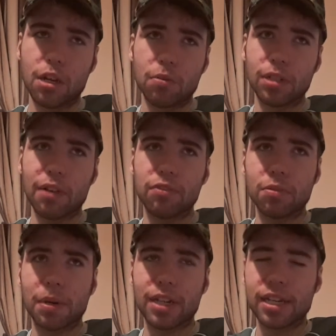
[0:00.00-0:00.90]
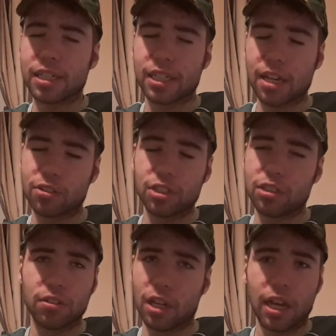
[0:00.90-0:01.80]
Whatever about anything else she
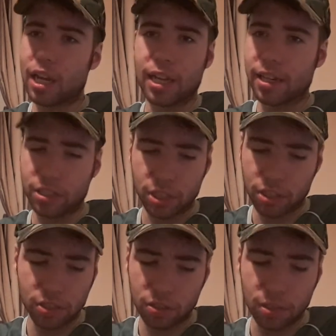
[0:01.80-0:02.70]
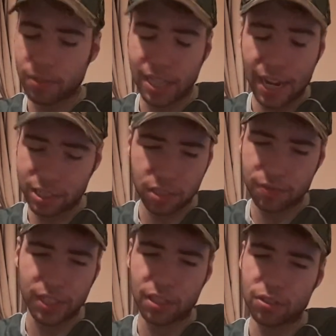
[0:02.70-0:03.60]
did, again, she does only reaction
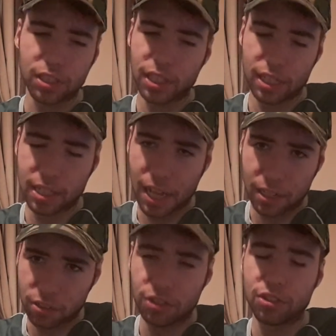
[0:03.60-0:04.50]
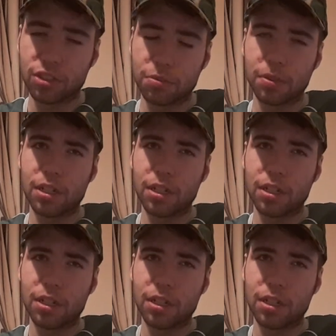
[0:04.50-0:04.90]
videos and things like that on YouTube,